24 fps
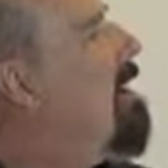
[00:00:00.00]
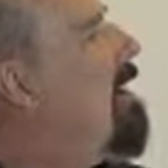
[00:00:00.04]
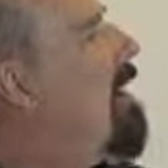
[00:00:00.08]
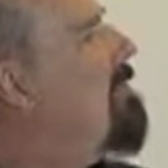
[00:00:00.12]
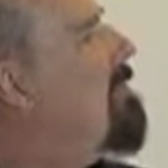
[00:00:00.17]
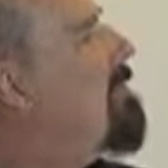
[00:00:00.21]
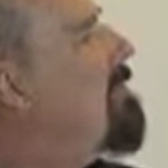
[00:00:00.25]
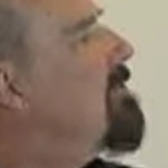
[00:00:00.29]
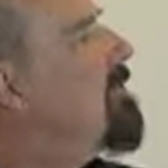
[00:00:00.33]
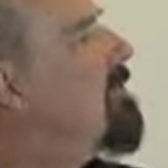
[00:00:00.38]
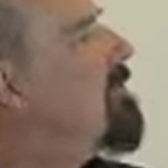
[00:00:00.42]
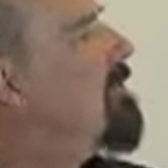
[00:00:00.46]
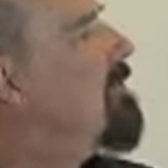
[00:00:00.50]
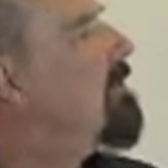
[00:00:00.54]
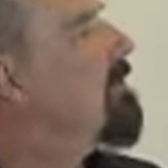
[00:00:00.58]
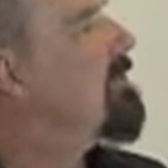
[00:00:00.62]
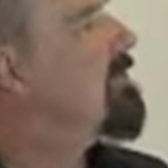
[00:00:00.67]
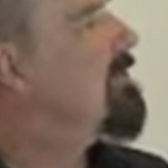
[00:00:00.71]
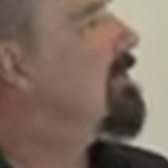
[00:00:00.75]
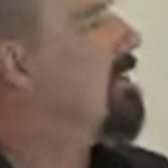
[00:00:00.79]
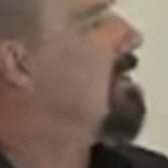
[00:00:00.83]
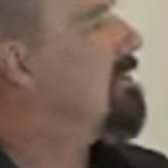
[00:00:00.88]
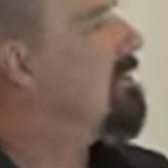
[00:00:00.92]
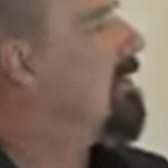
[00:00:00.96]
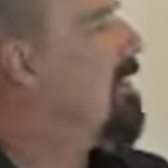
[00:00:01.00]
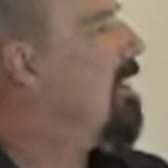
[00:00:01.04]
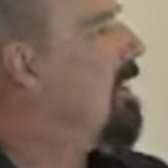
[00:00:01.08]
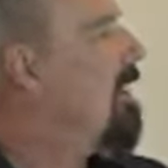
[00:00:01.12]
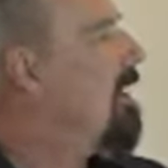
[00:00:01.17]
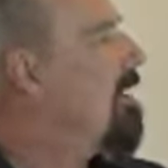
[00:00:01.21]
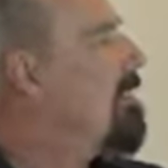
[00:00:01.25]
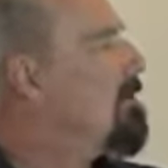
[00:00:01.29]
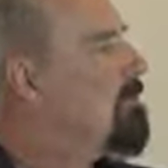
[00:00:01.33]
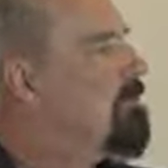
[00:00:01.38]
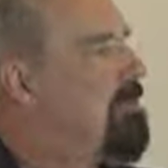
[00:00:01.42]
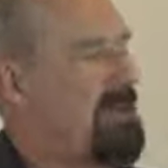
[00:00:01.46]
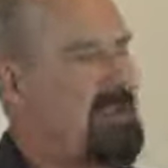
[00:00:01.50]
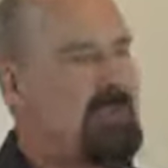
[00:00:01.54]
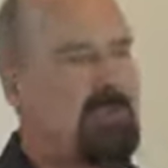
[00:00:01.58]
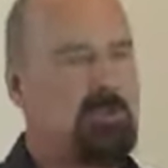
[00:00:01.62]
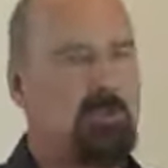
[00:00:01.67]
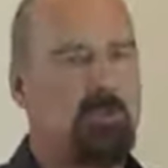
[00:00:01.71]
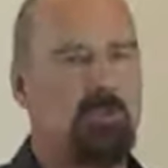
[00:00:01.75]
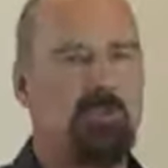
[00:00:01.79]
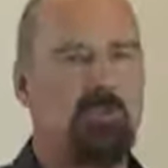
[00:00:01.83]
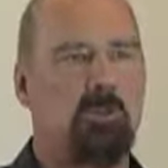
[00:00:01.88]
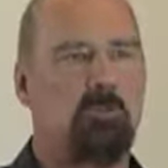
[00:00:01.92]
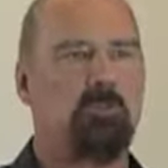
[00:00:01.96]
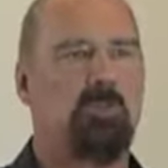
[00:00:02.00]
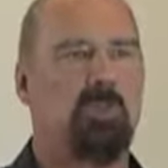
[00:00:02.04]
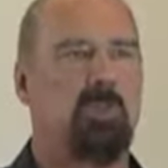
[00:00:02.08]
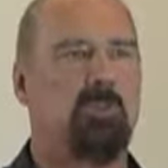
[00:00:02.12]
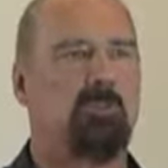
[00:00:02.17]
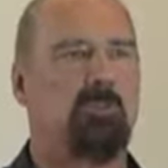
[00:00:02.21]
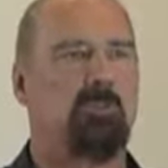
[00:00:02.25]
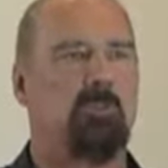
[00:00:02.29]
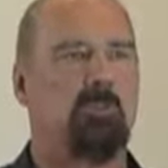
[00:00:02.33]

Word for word: I've introduced this. It's based on something